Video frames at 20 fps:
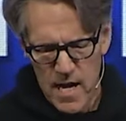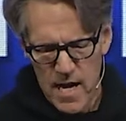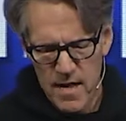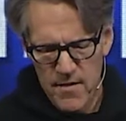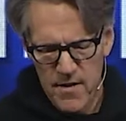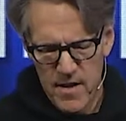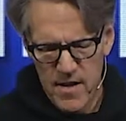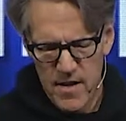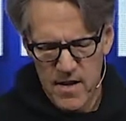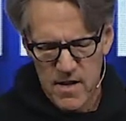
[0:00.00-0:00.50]

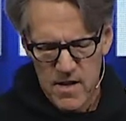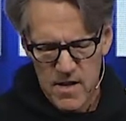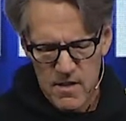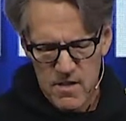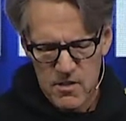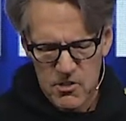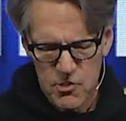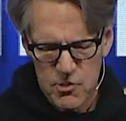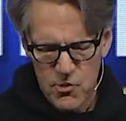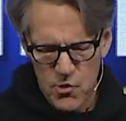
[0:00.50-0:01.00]
and they
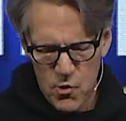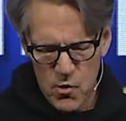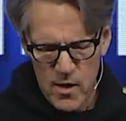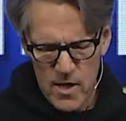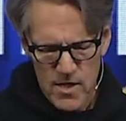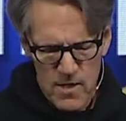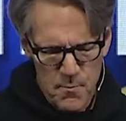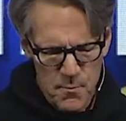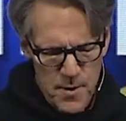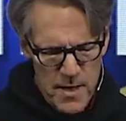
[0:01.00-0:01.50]

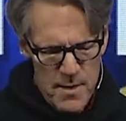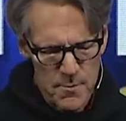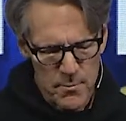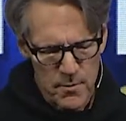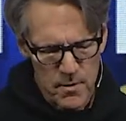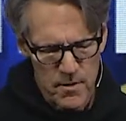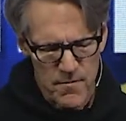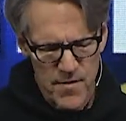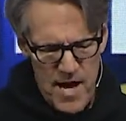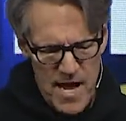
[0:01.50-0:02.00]
destroyed the
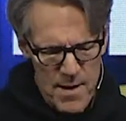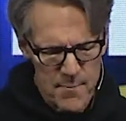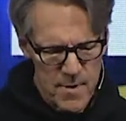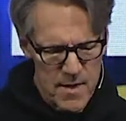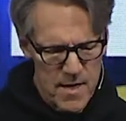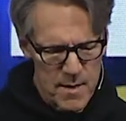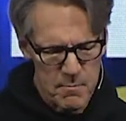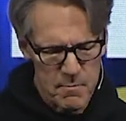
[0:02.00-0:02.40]
people of Ammon